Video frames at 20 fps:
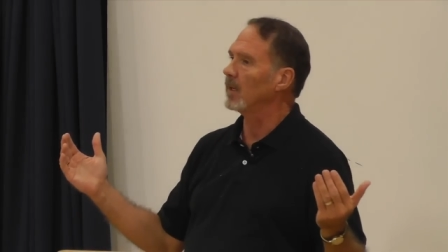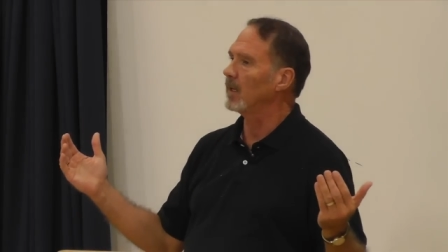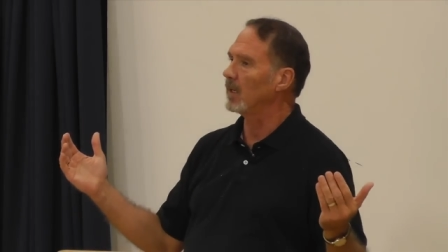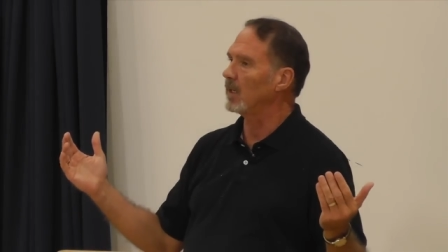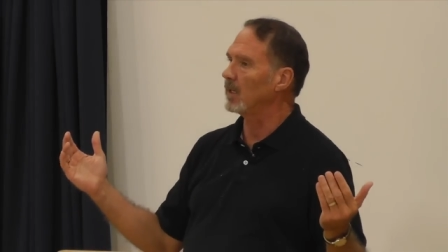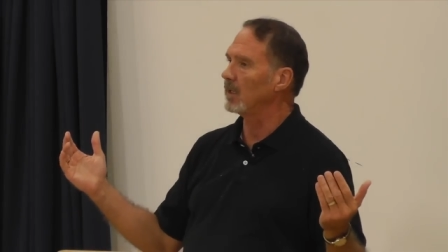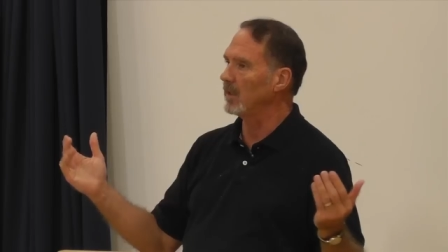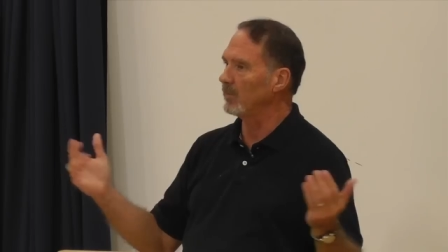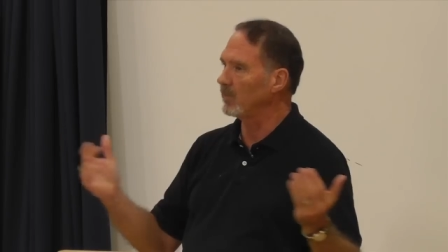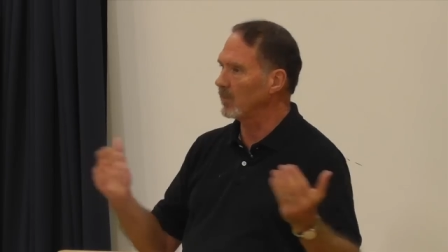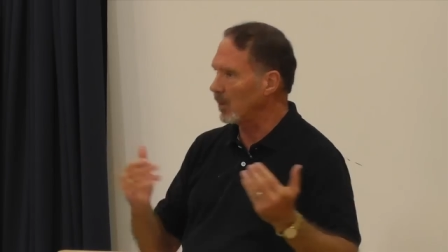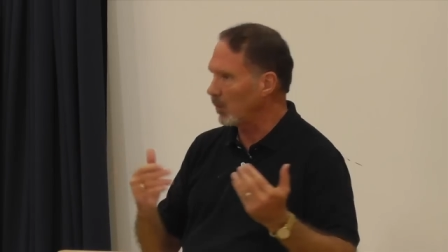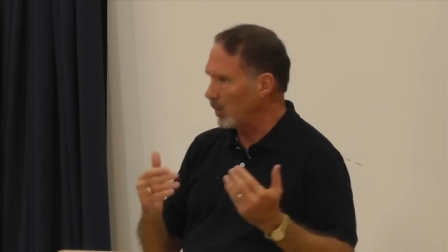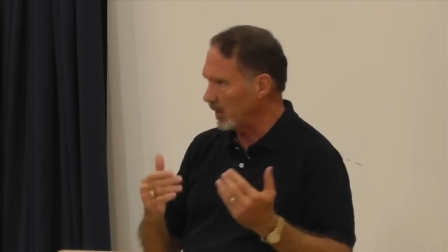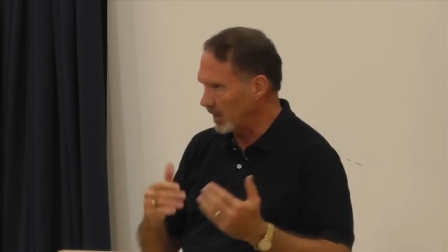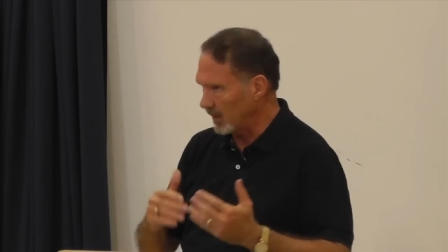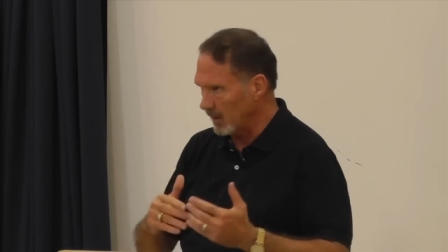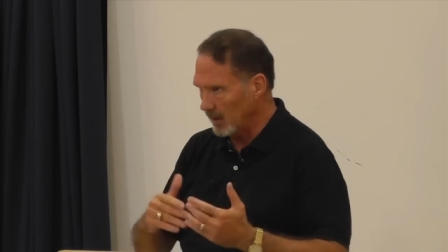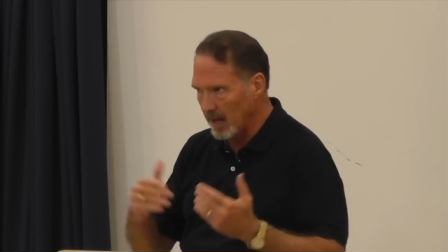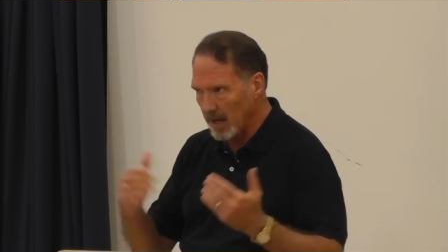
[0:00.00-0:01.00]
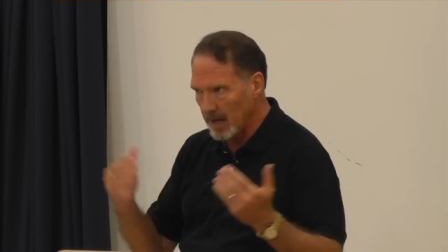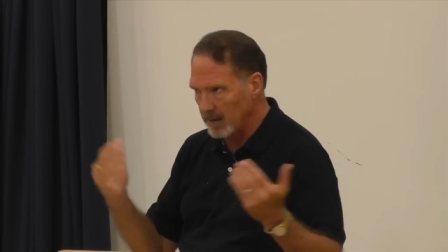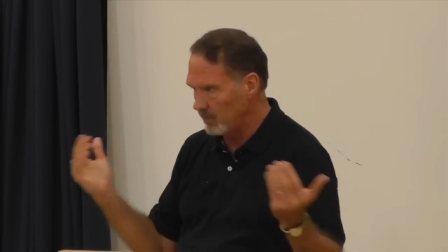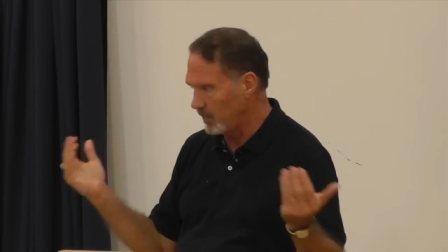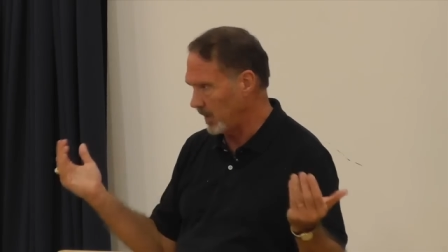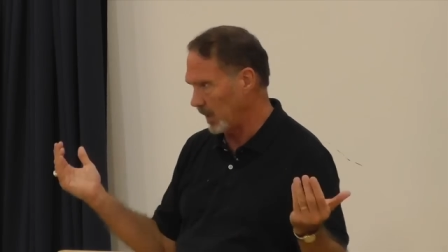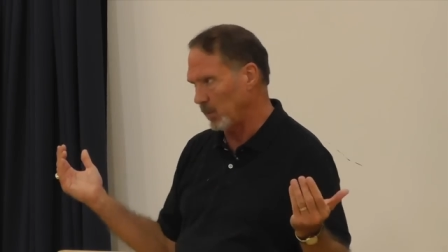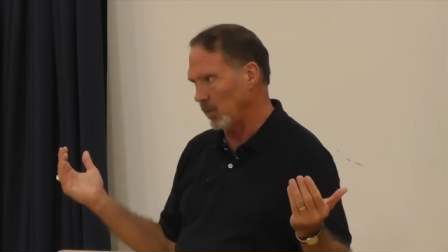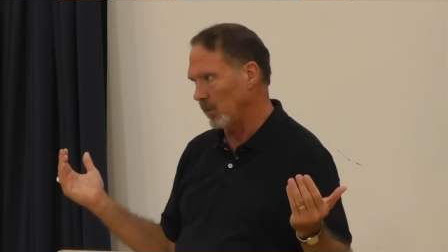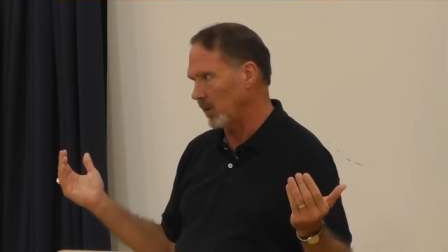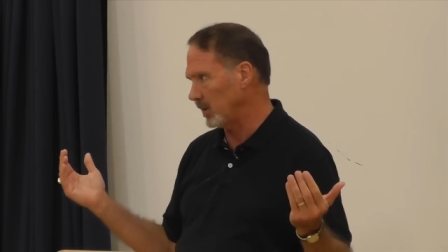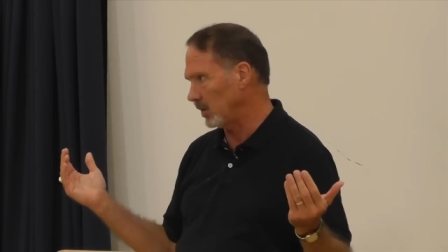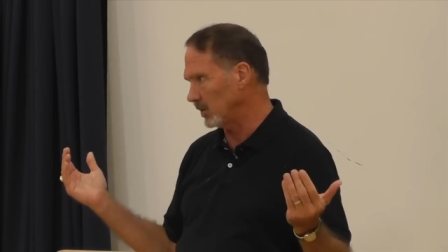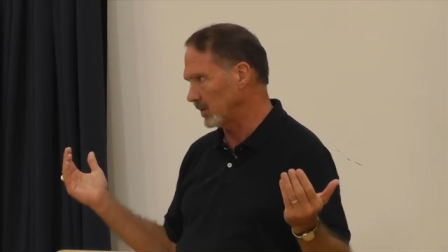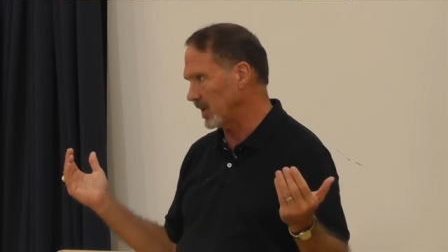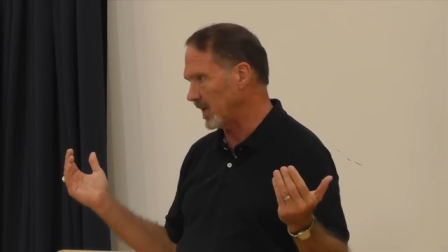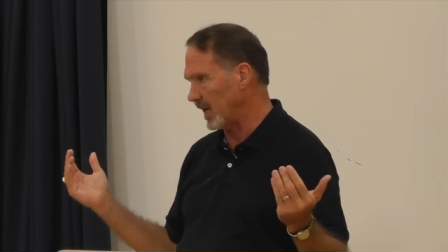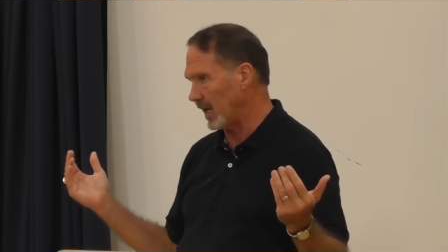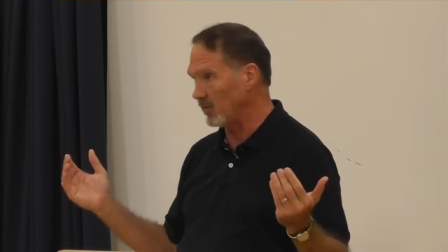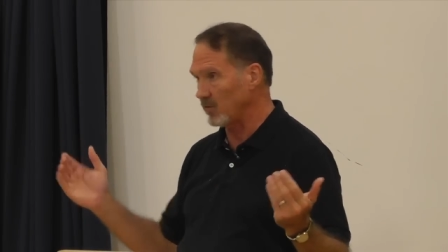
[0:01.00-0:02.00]
Even though we get a lot of people
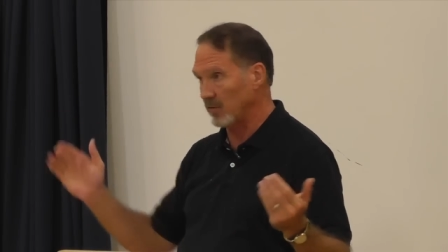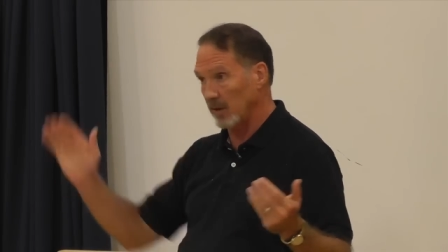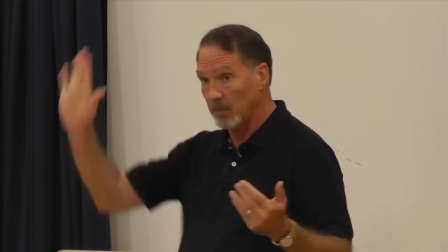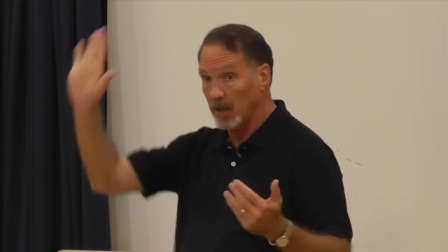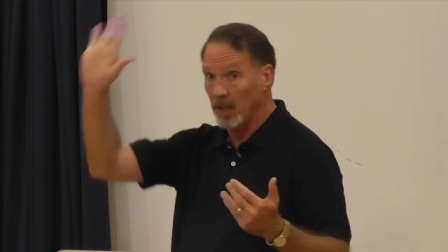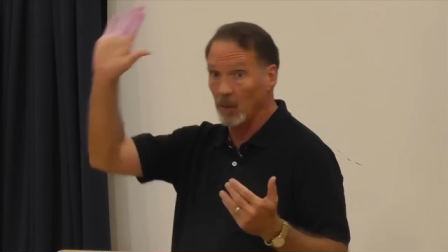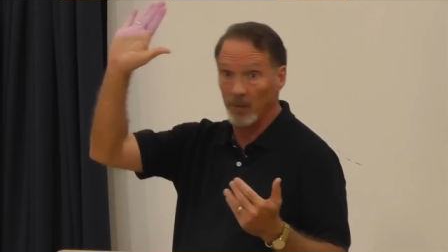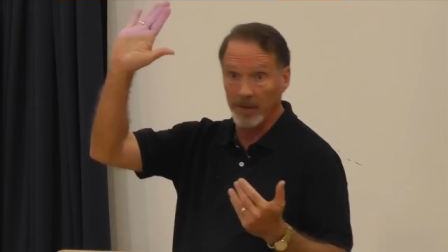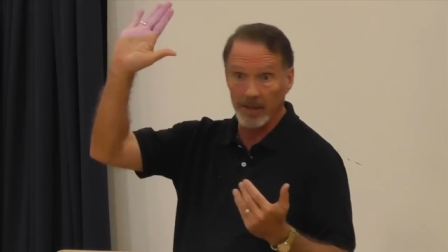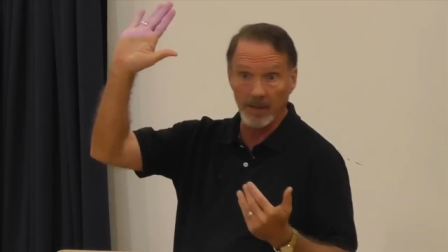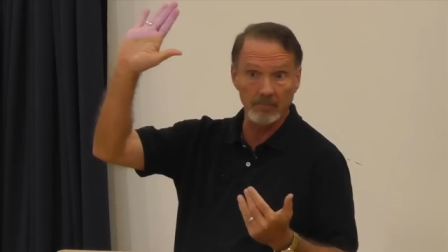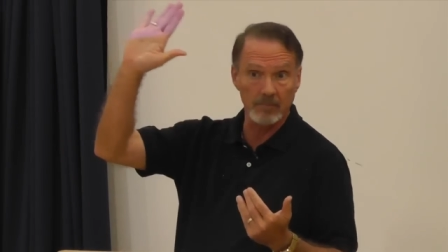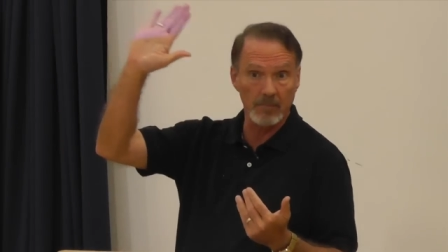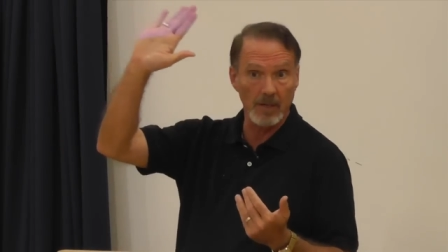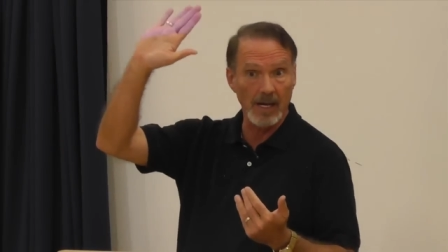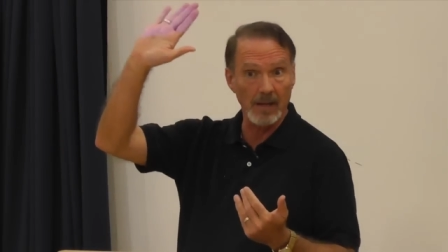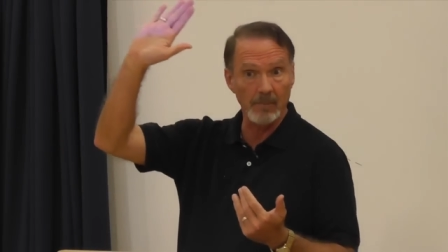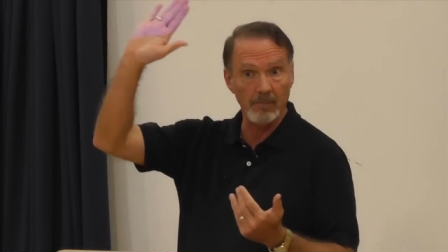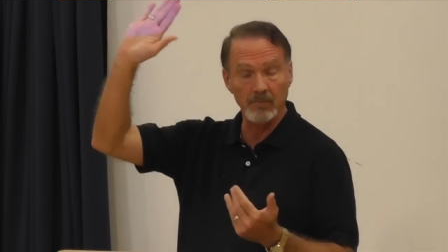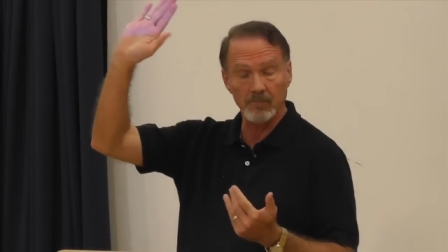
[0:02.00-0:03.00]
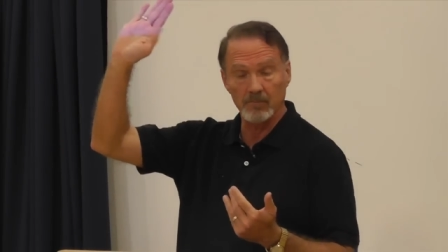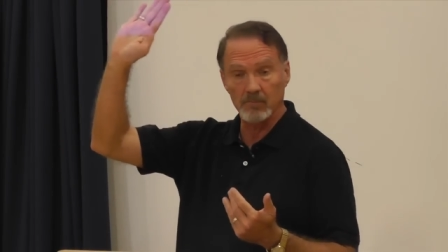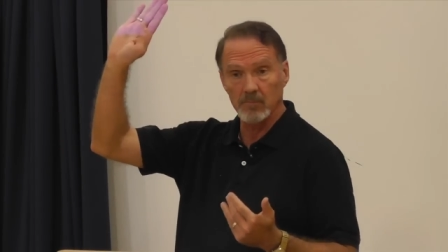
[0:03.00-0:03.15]
healed of cancer. By the way, I